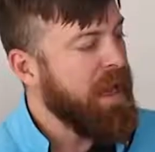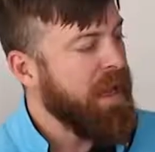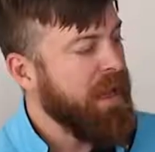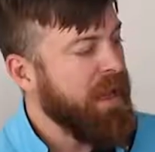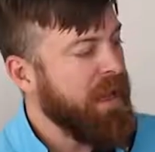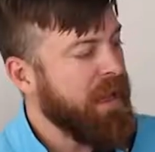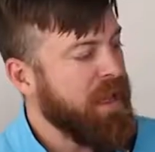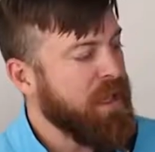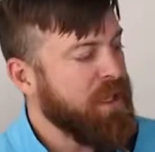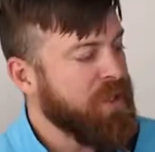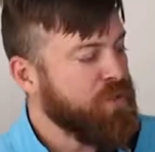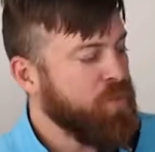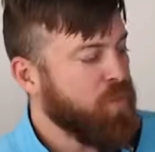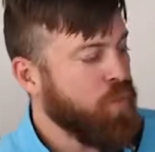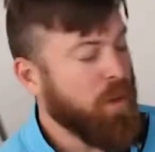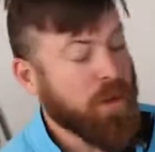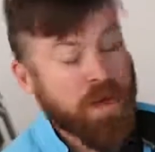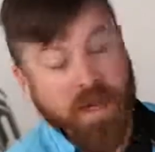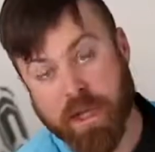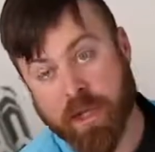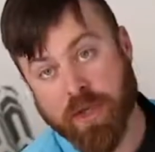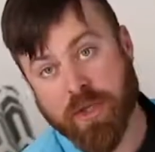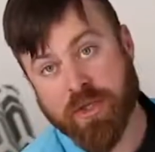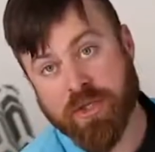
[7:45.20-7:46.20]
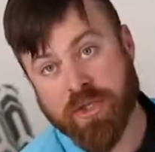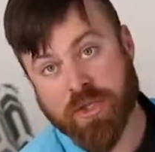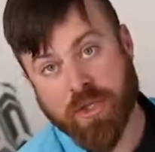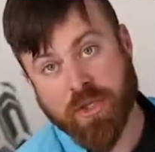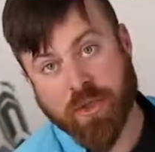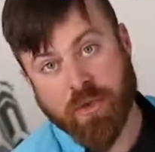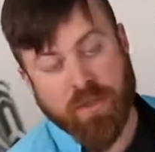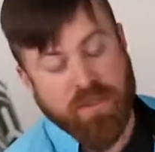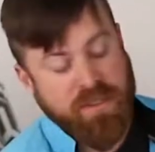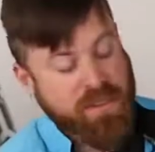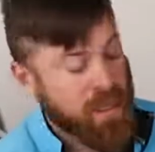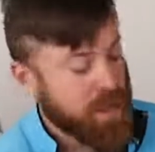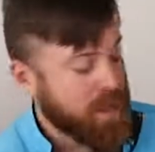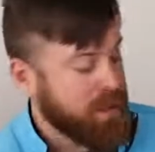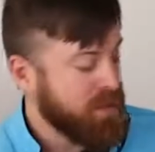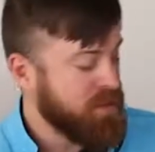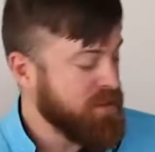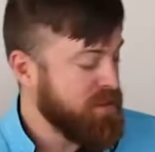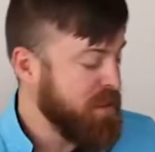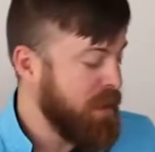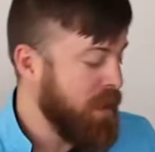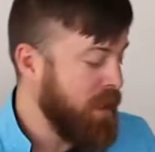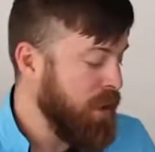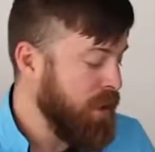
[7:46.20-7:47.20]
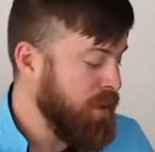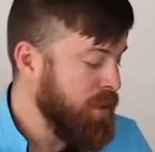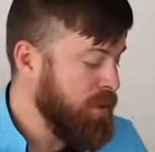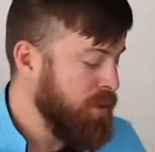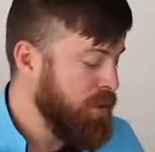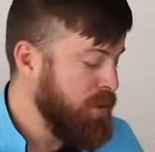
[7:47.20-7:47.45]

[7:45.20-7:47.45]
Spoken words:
And what I could do is I could say,